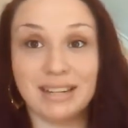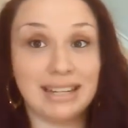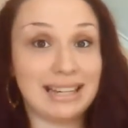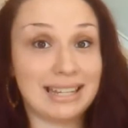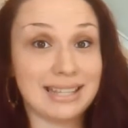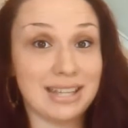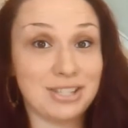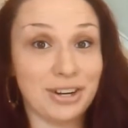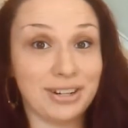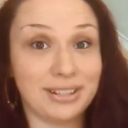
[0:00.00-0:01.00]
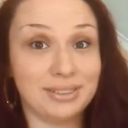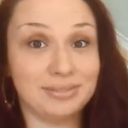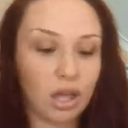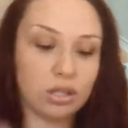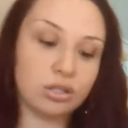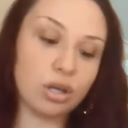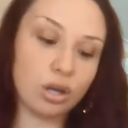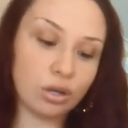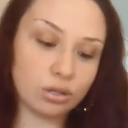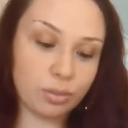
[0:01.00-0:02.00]
let's get started.
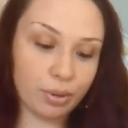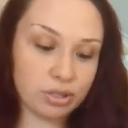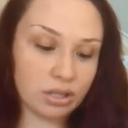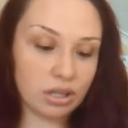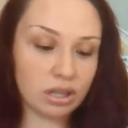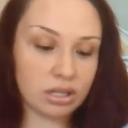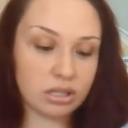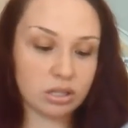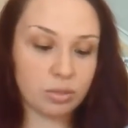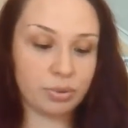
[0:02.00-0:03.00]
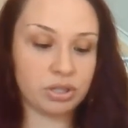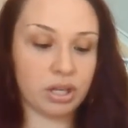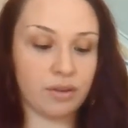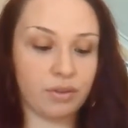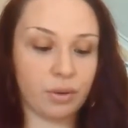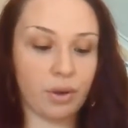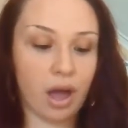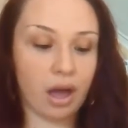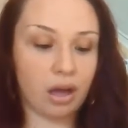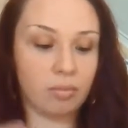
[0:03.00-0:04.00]
So supposedly this is supposed to give you
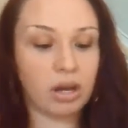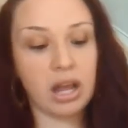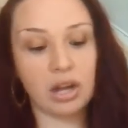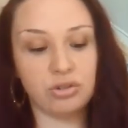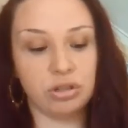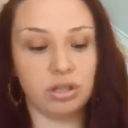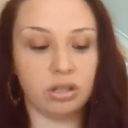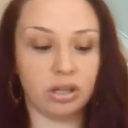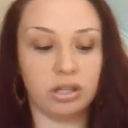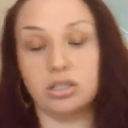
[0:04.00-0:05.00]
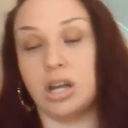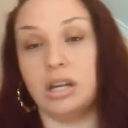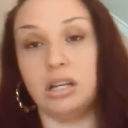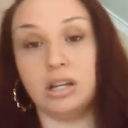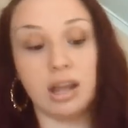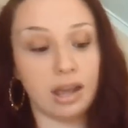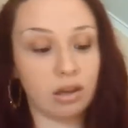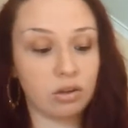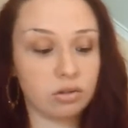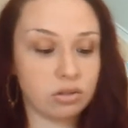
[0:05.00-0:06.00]
um, naturally looking shiny
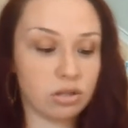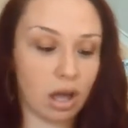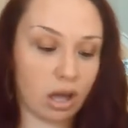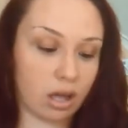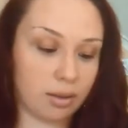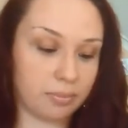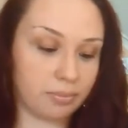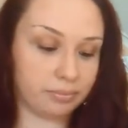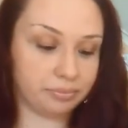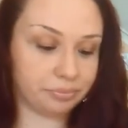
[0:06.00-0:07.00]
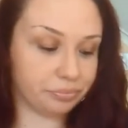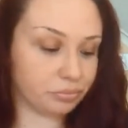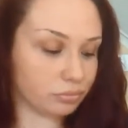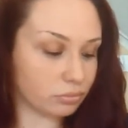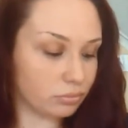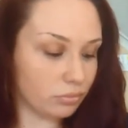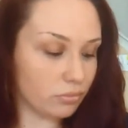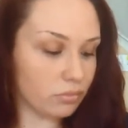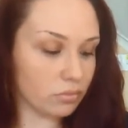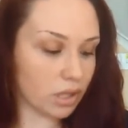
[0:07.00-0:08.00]
nails um,
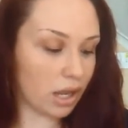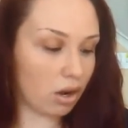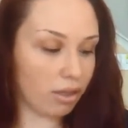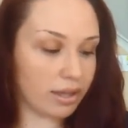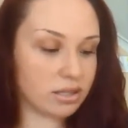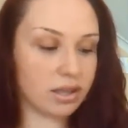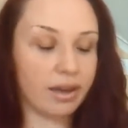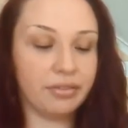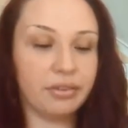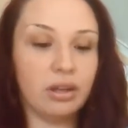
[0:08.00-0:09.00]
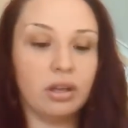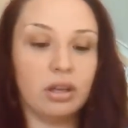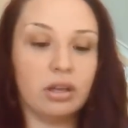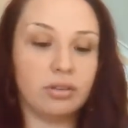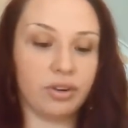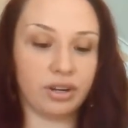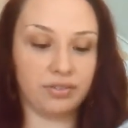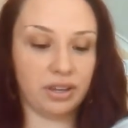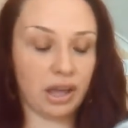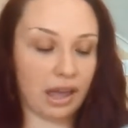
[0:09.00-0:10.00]
and all that stuff for your
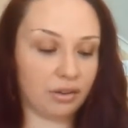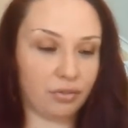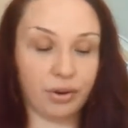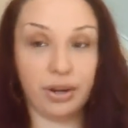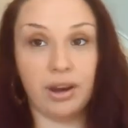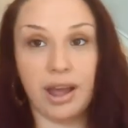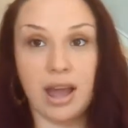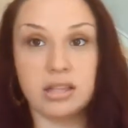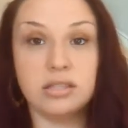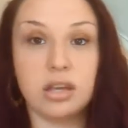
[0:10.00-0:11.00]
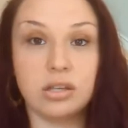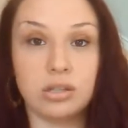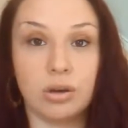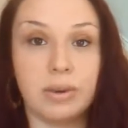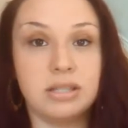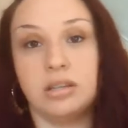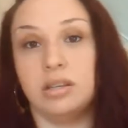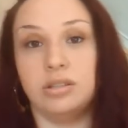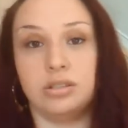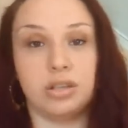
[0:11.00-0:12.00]
feet and for your hands. So
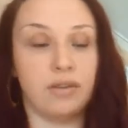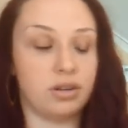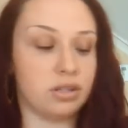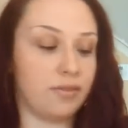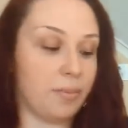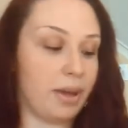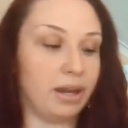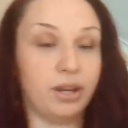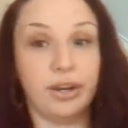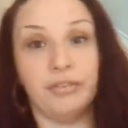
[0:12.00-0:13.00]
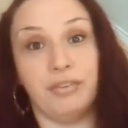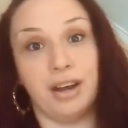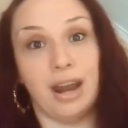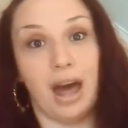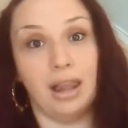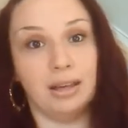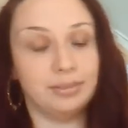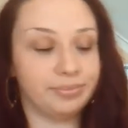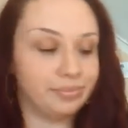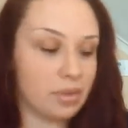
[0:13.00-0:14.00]
basically you just give yourself a pedicure for a
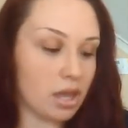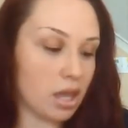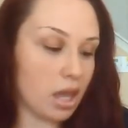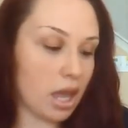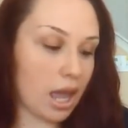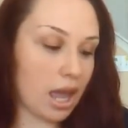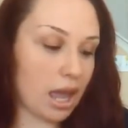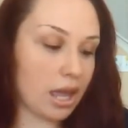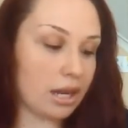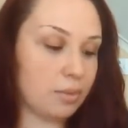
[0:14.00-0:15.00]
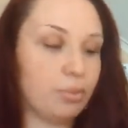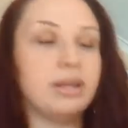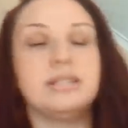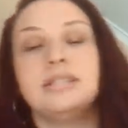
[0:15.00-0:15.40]
And it brings the